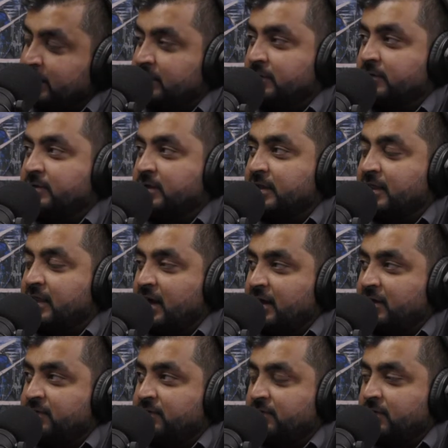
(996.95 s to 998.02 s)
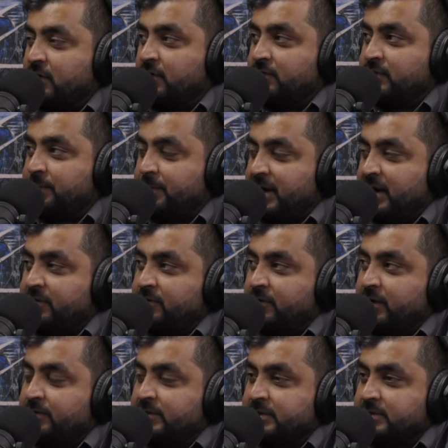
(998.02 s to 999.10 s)
So the life of the
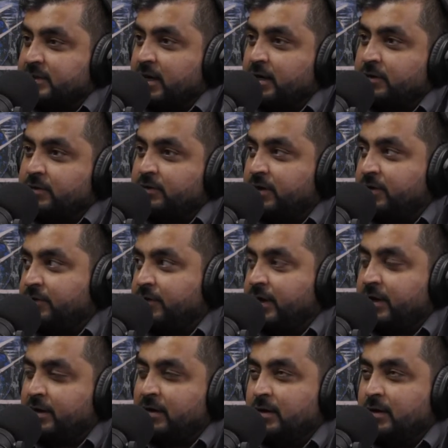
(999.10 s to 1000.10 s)
battery will start to degrade